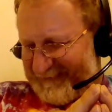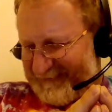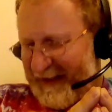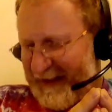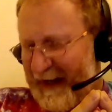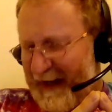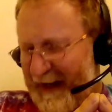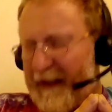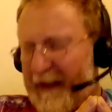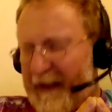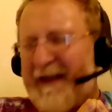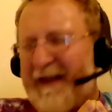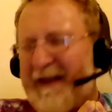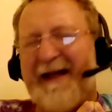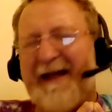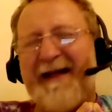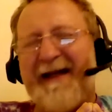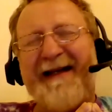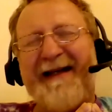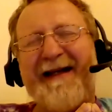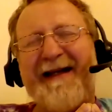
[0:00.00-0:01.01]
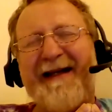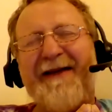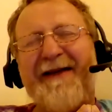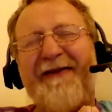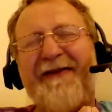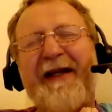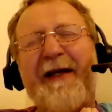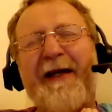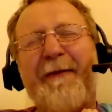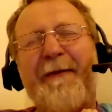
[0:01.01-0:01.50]
And
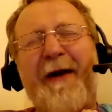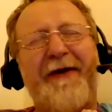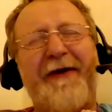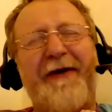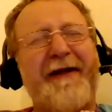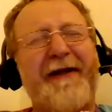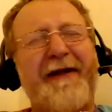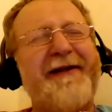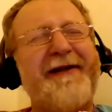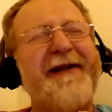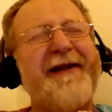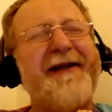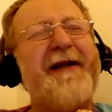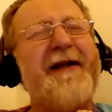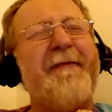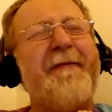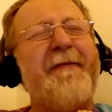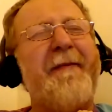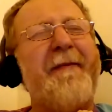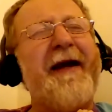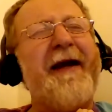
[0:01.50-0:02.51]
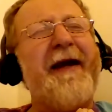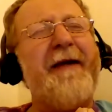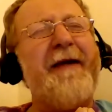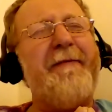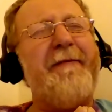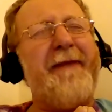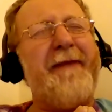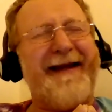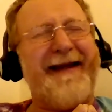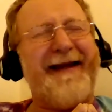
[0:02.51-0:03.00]
think about it. Think
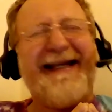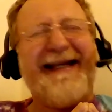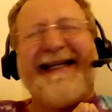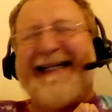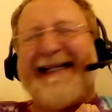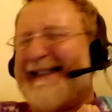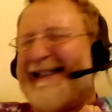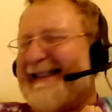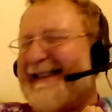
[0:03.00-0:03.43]
maybe